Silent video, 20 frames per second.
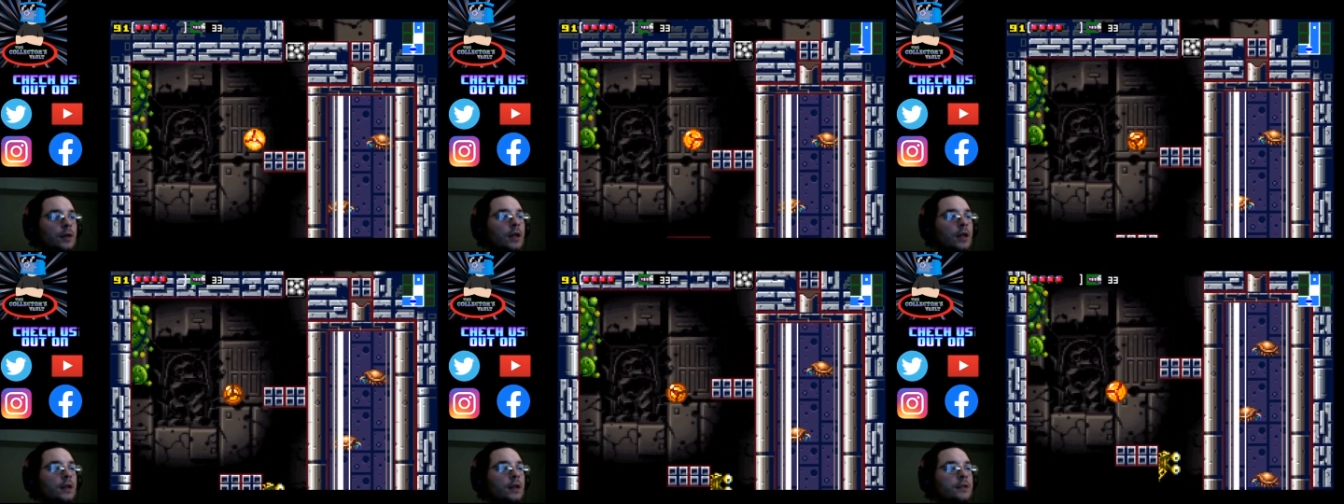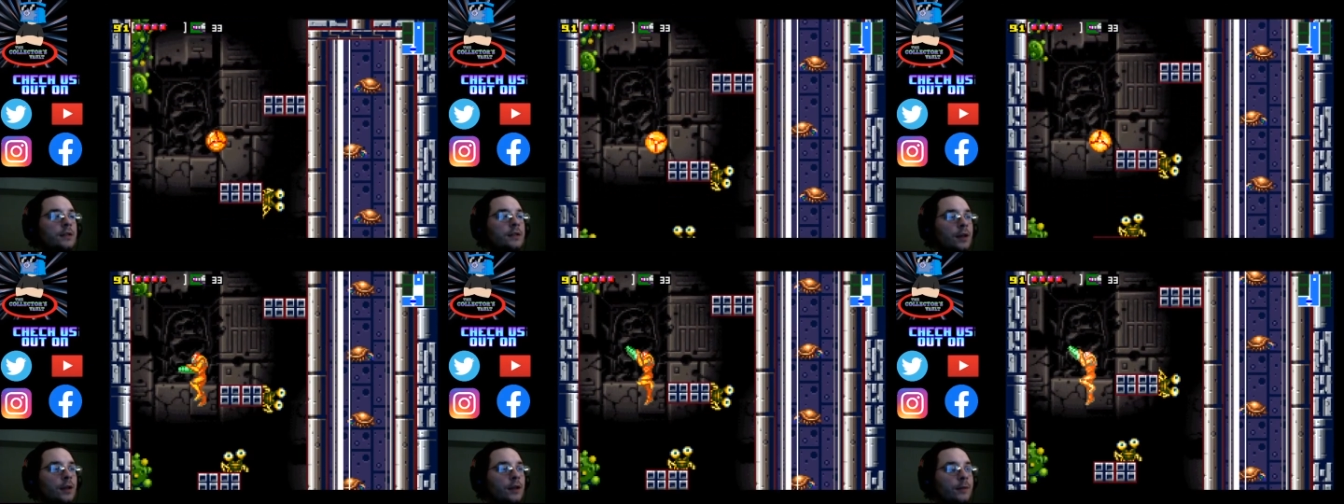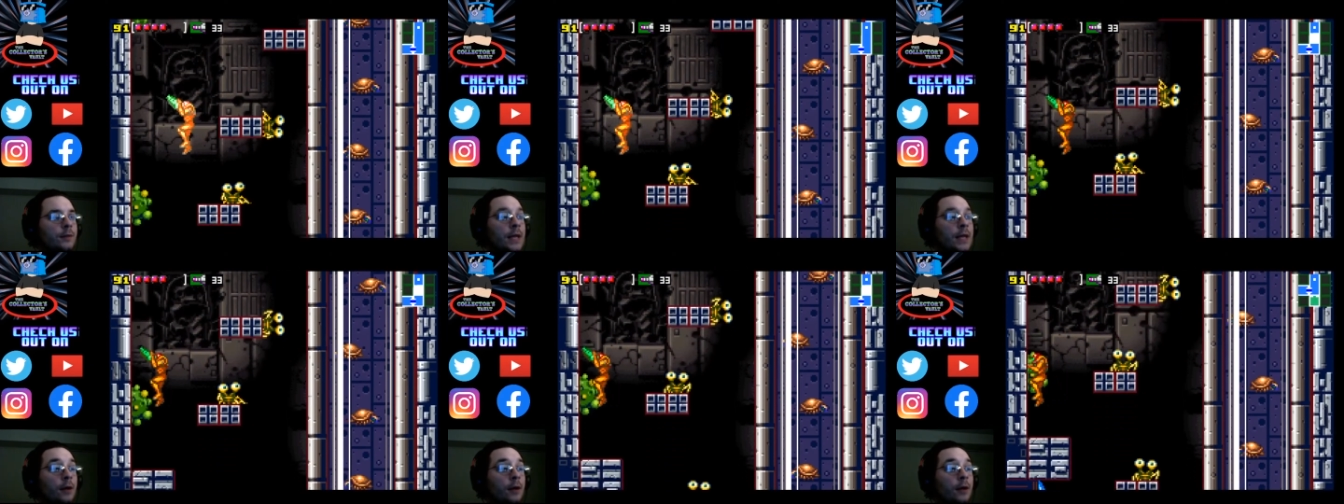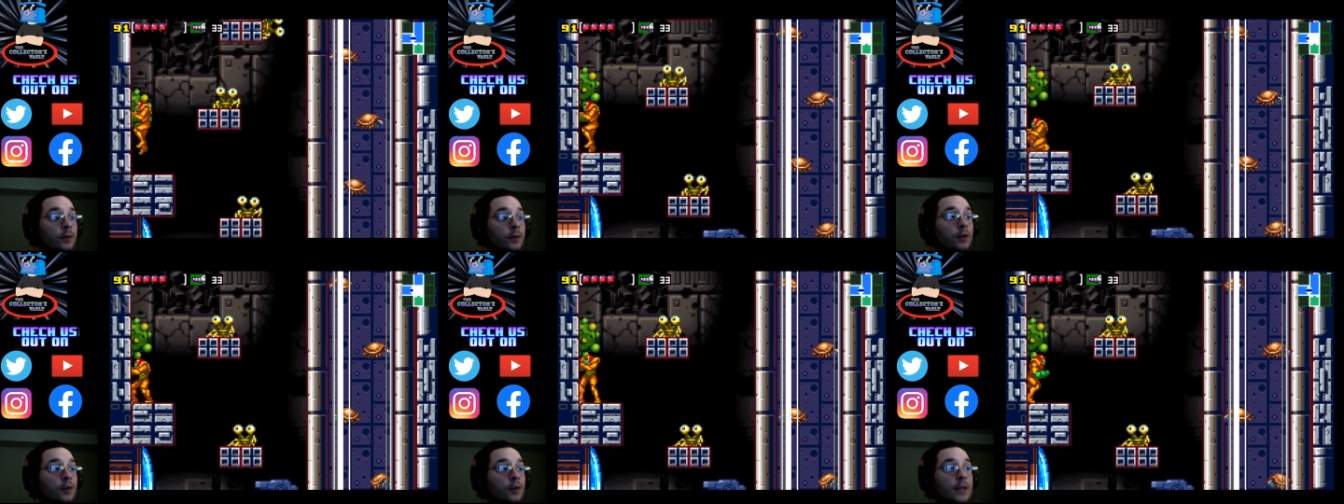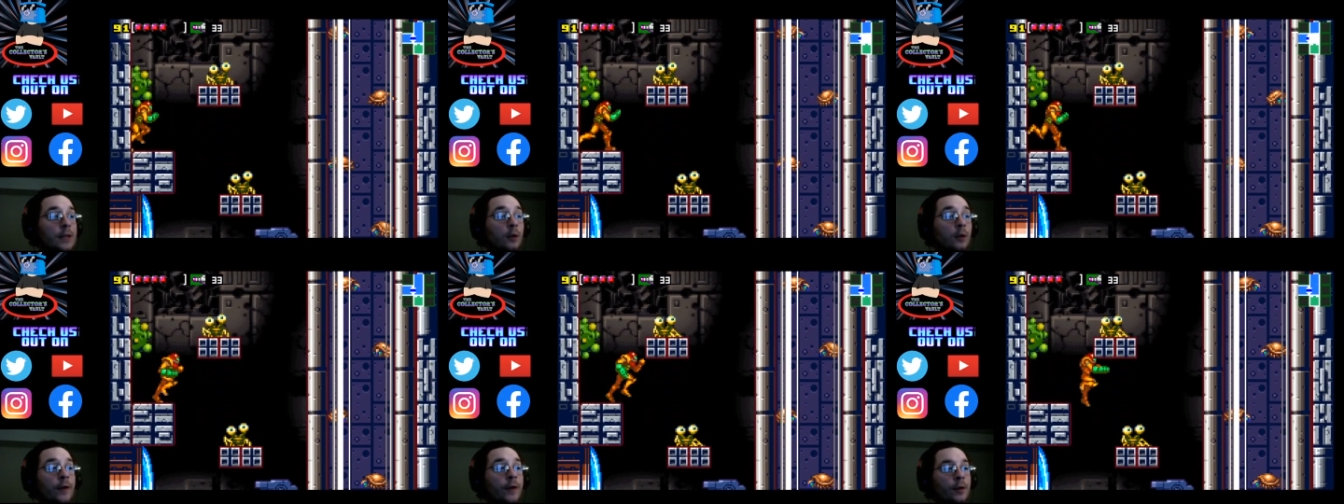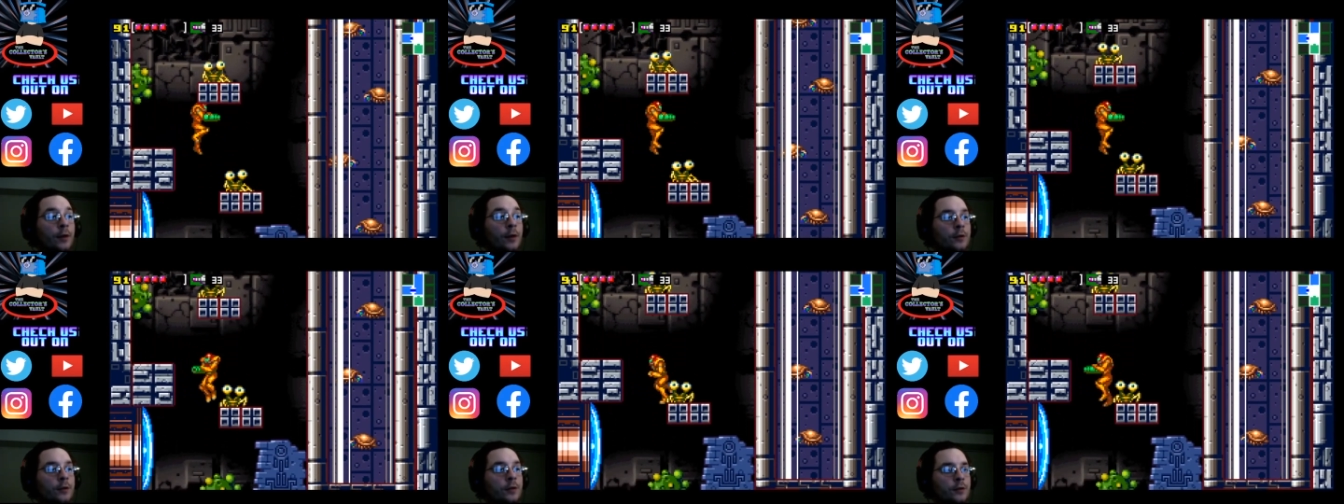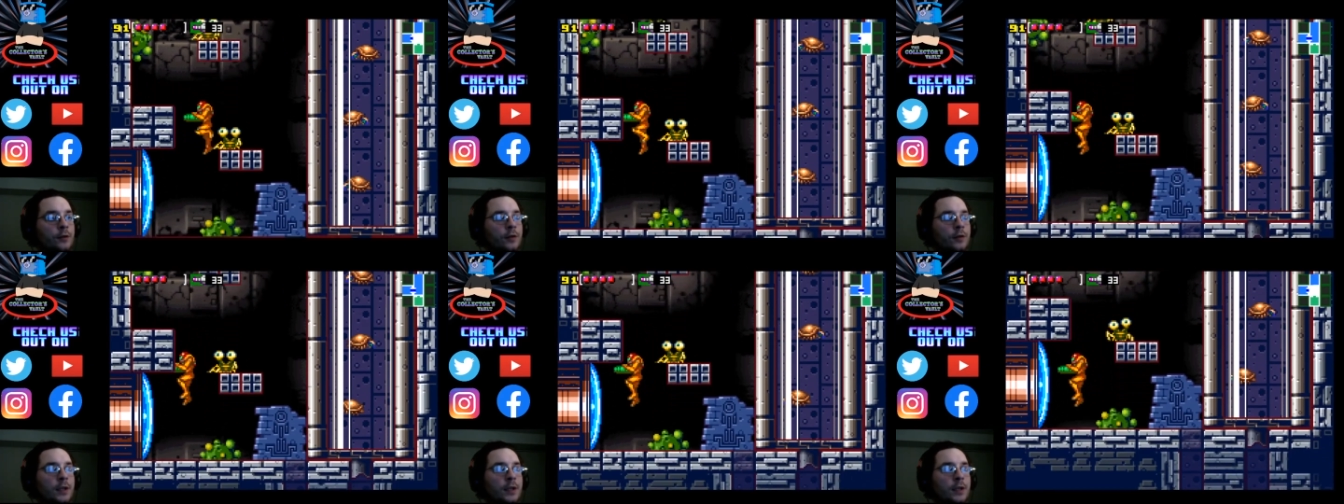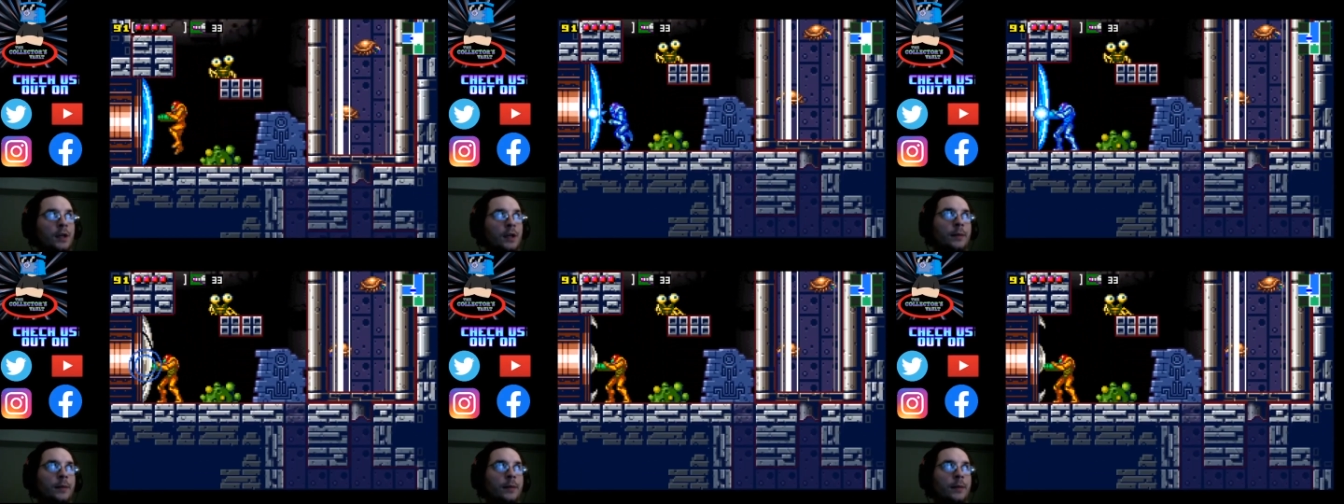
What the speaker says: So now those elevators, or the